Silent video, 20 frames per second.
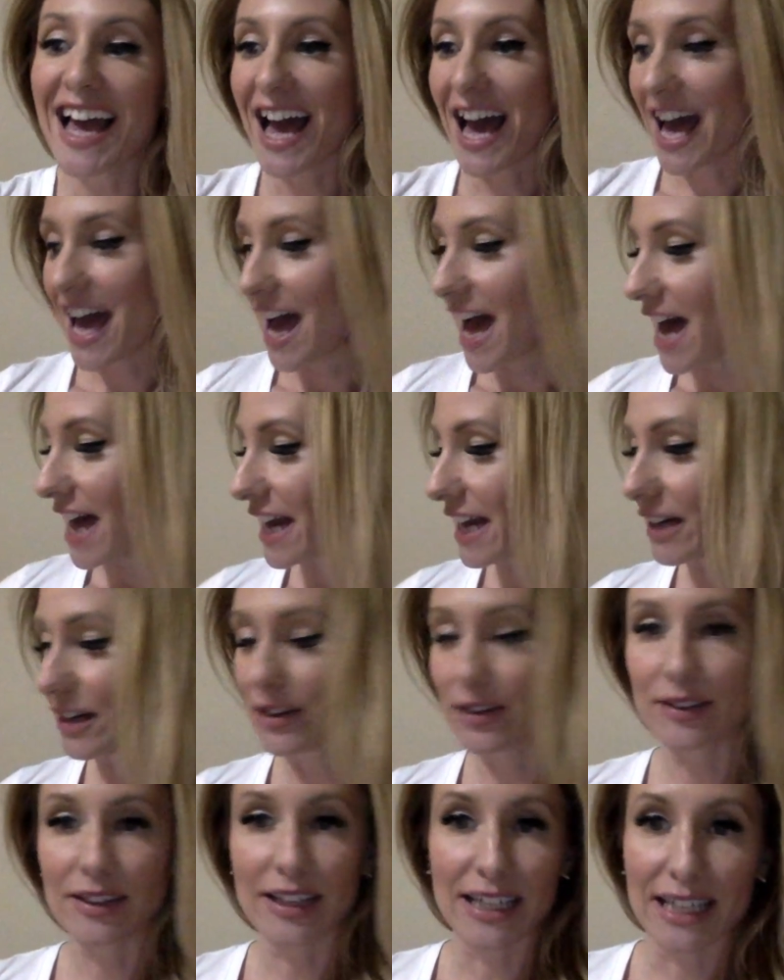I had
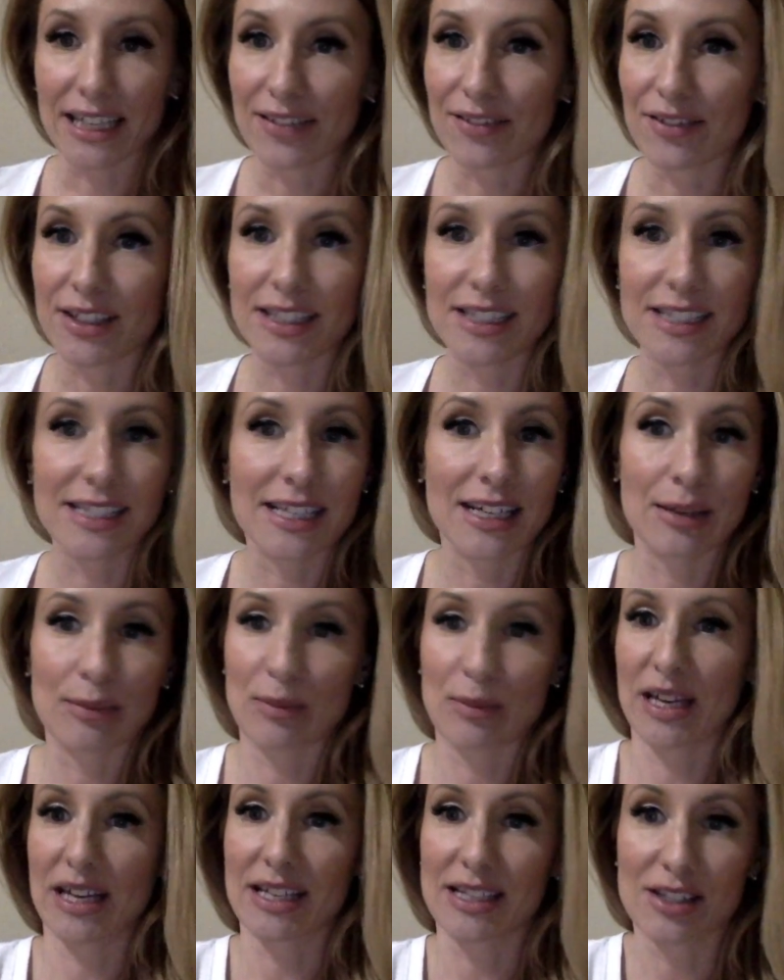out like even some
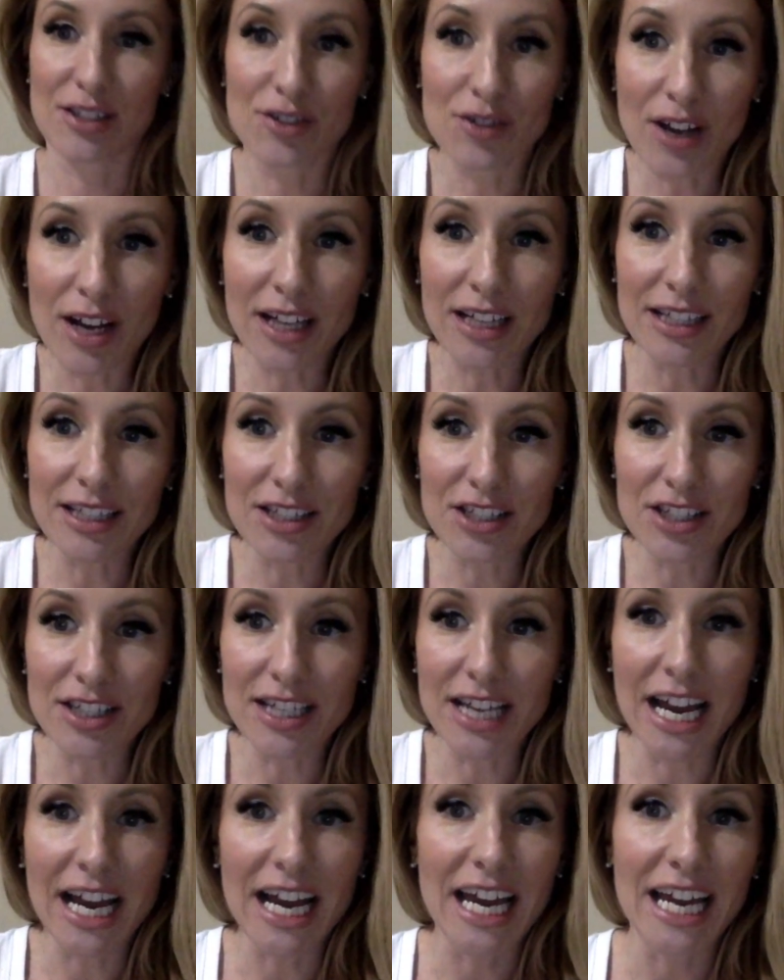like astrology
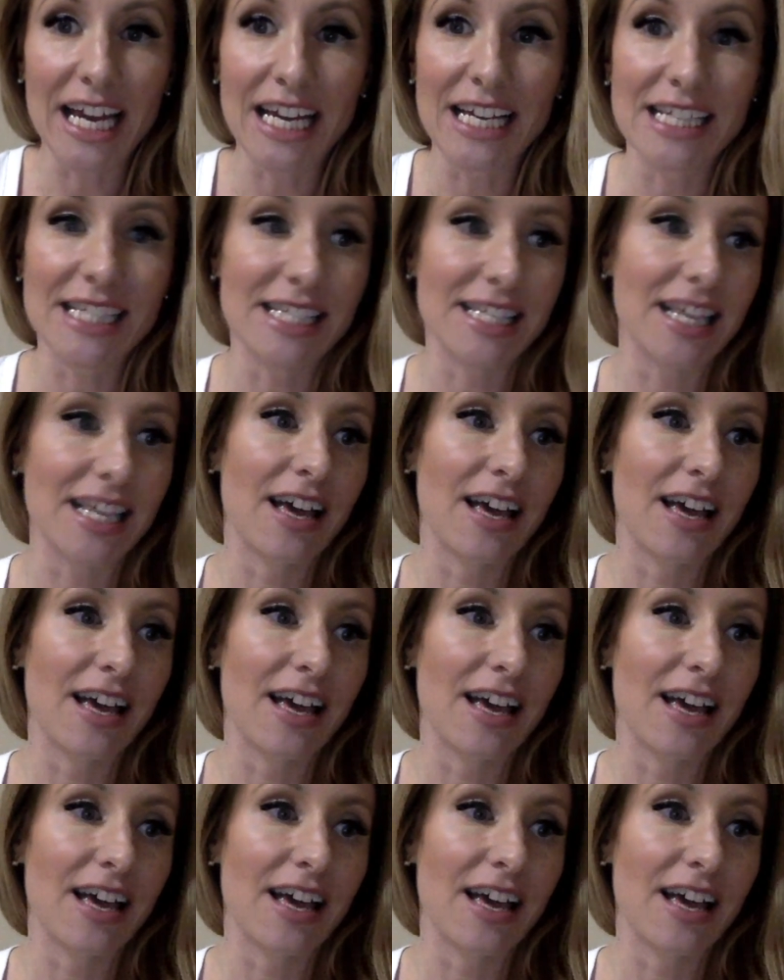dice.